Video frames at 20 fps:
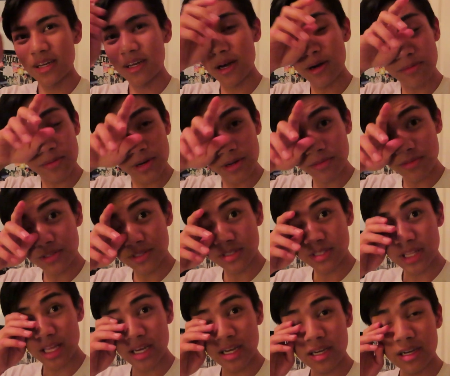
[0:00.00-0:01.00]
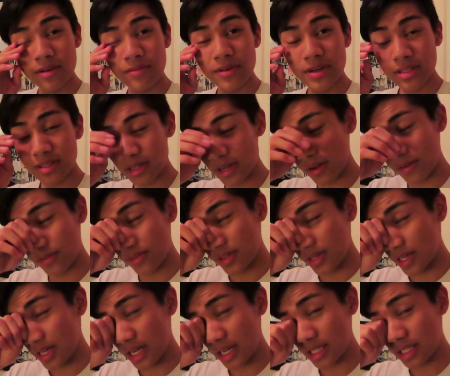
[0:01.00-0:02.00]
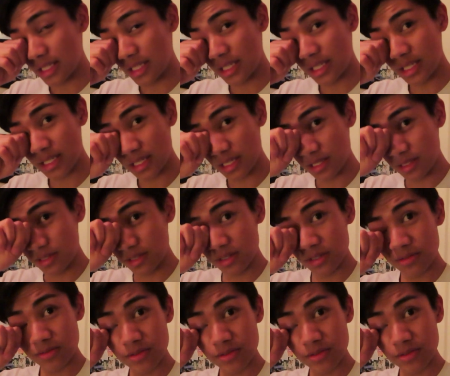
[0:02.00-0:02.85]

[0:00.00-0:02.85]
I'll probably do that if I don't have any ideas